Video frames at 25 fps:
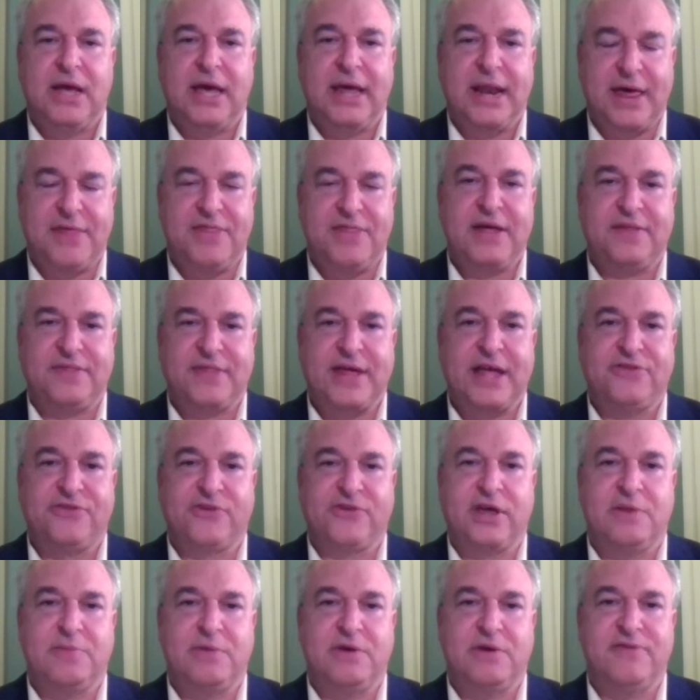And I think
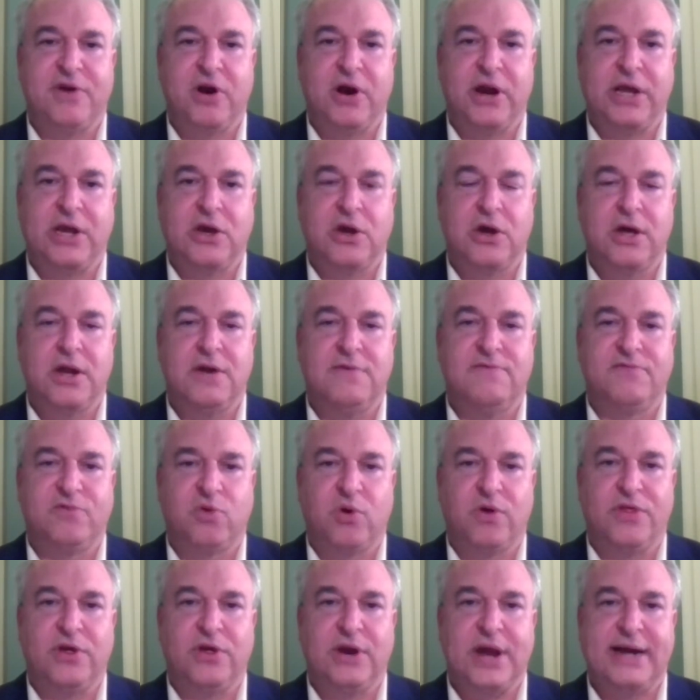that's going to be very good
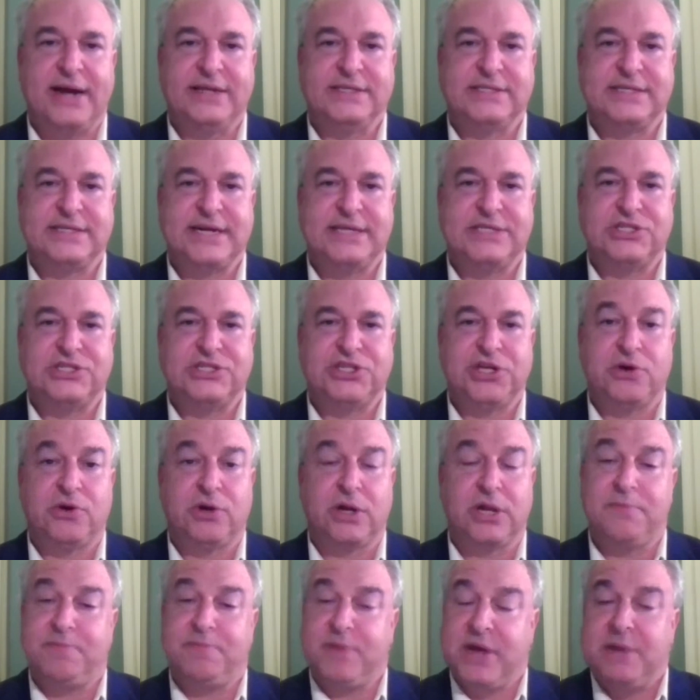for the United States
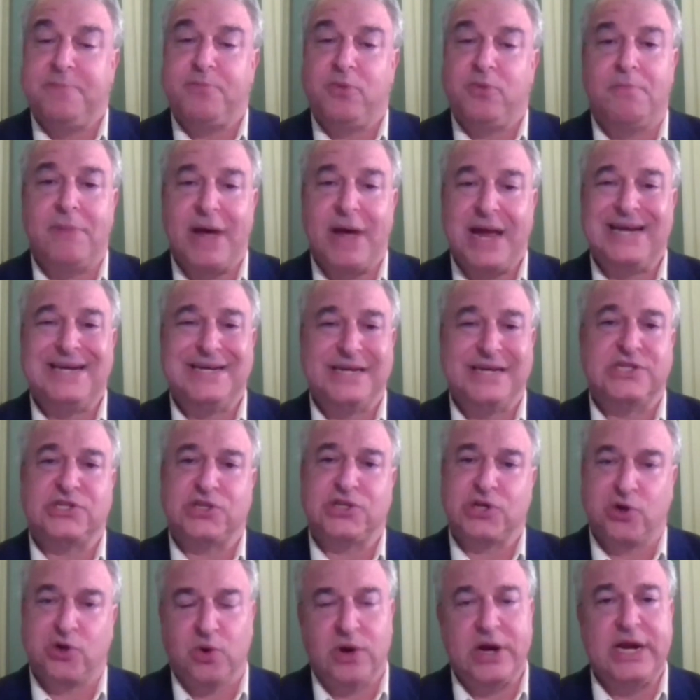generally. People may
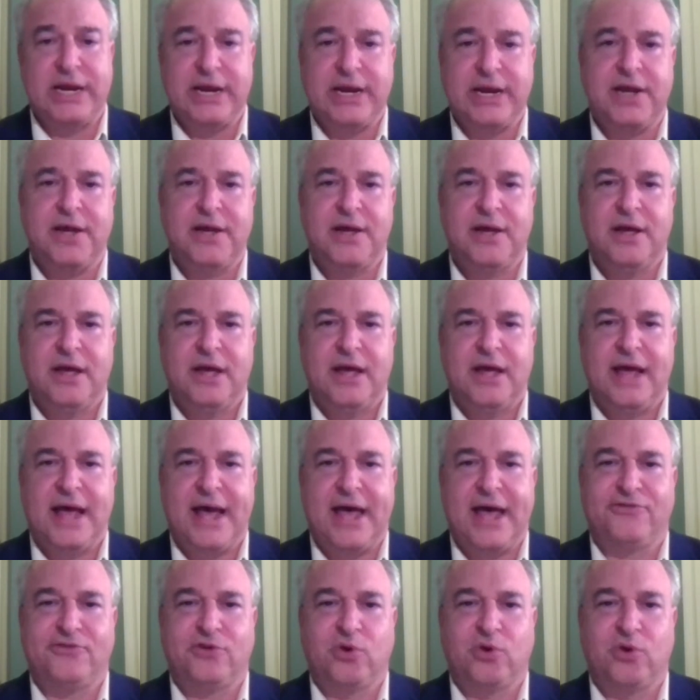disagree
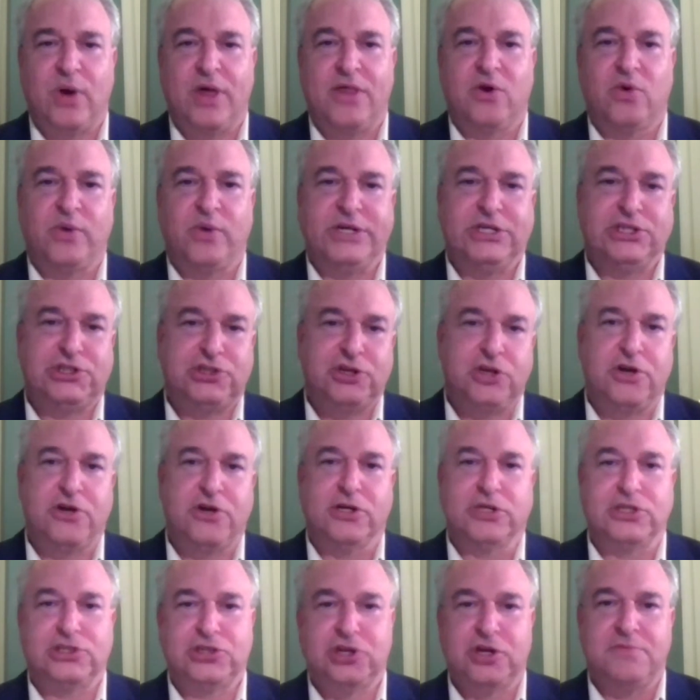as to whether we
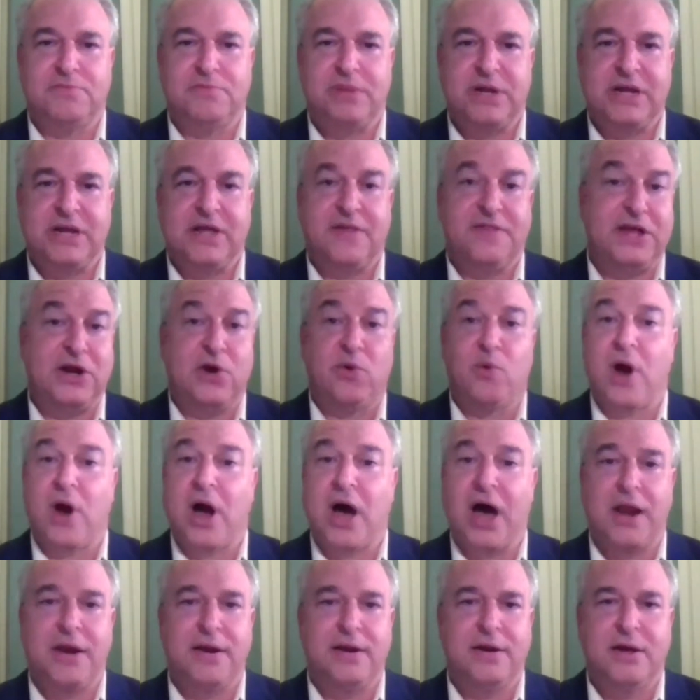should or shouldn't be in the
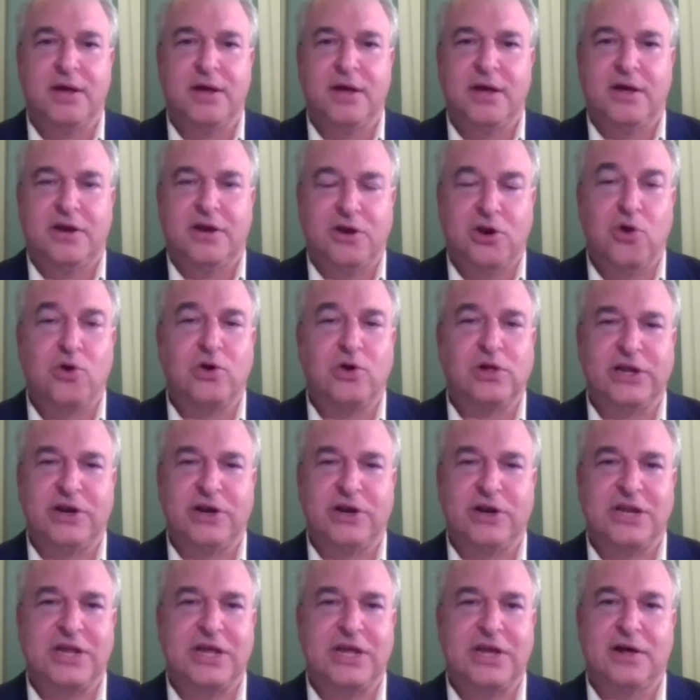Iran
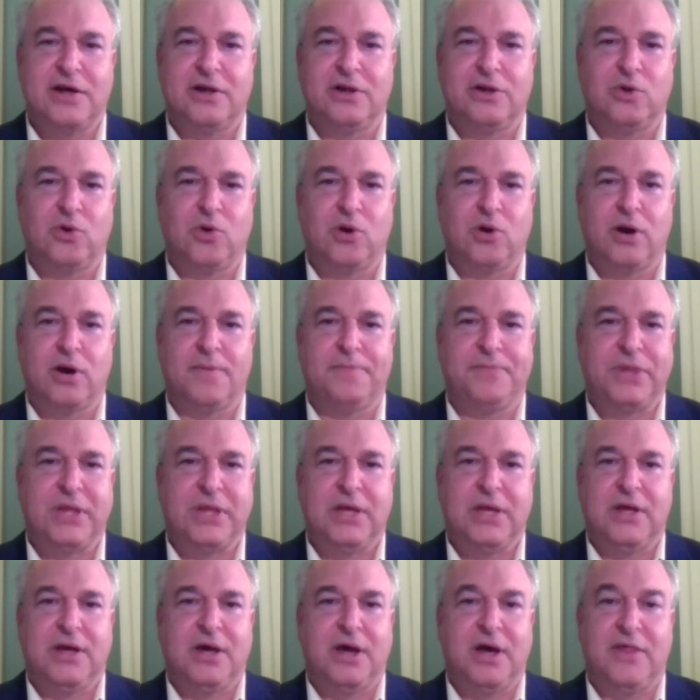nuclear deal or
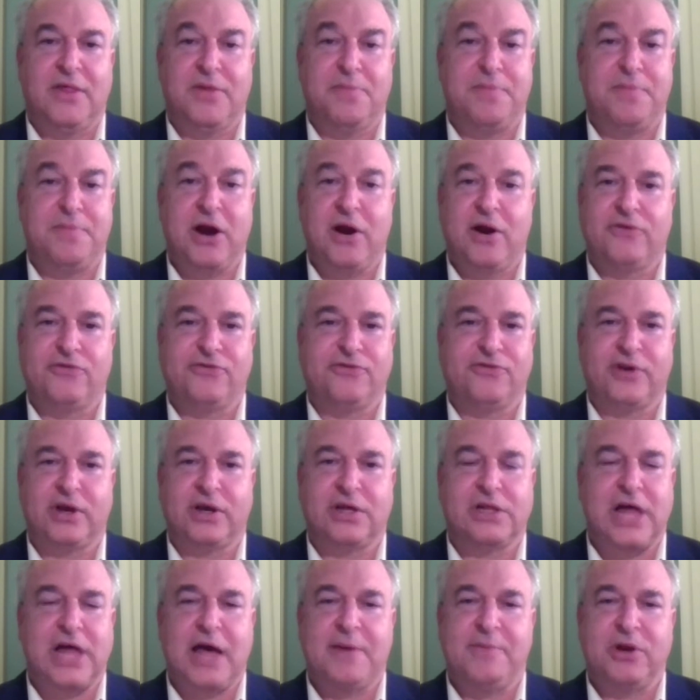the Paris
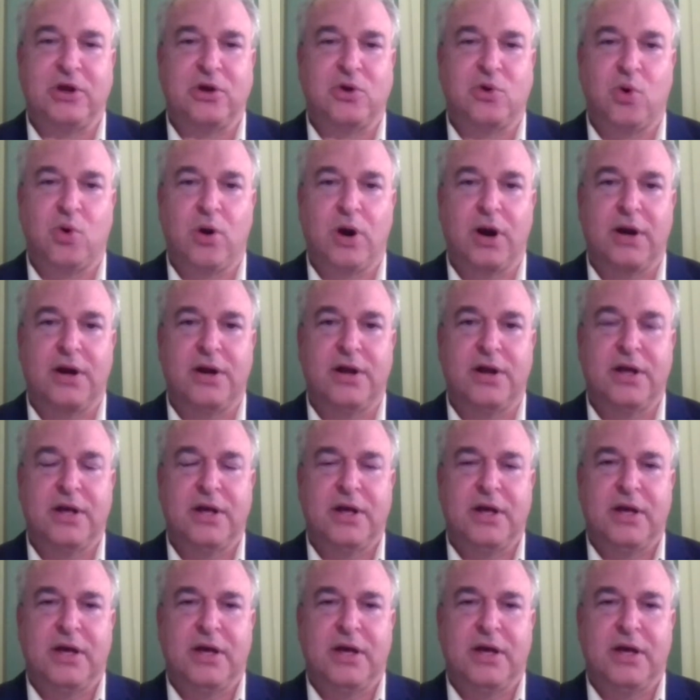Climate Accord.